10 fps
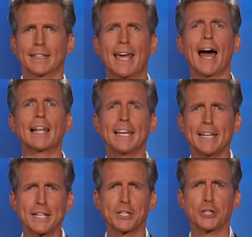Cali
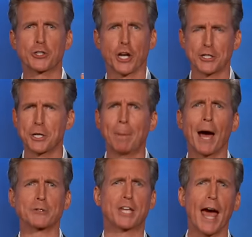isn't just
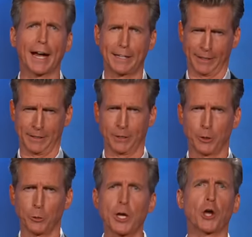about tech.
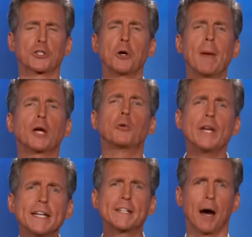We also make
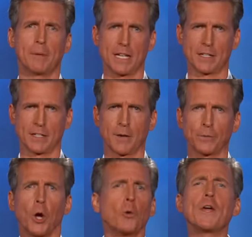weed gummies.
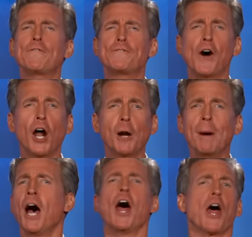We
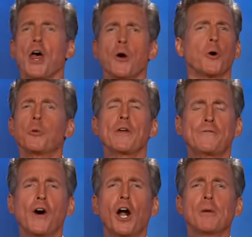farm, we
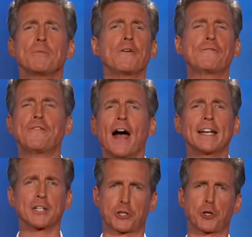farm the
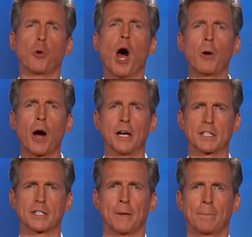finest
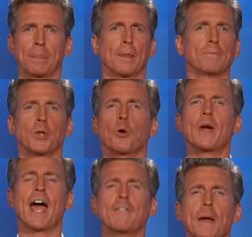chihuahuas. We
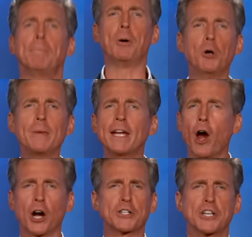have a booming
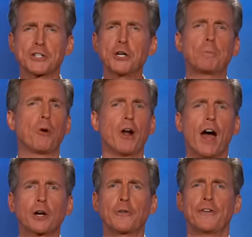artisanal
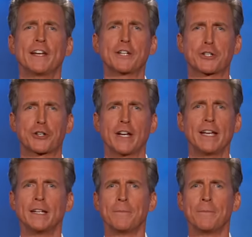pornography industry.